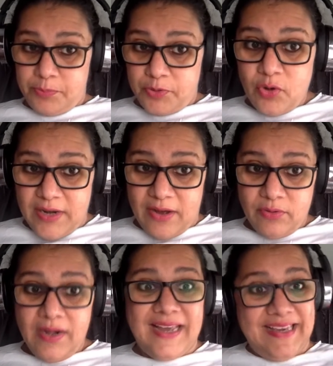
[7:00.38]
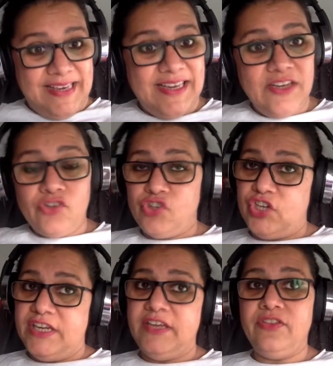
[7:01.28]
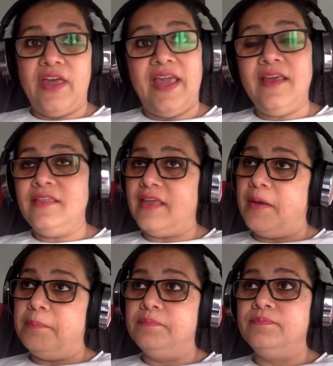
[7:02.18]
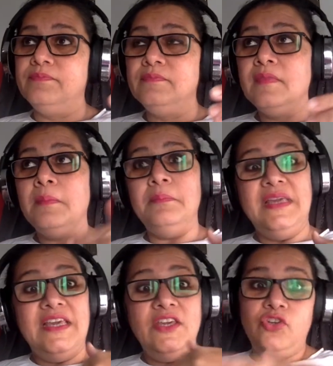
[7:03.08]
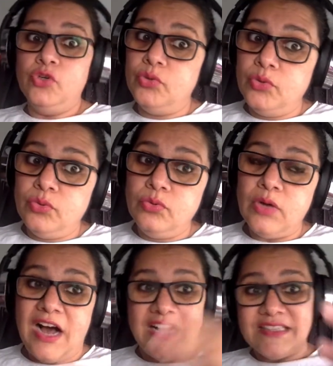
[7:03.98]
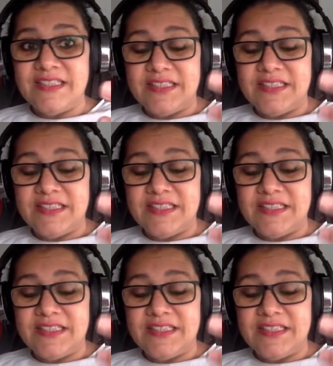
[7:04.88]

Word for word: pronoun like he, she, they, them, me, you, us,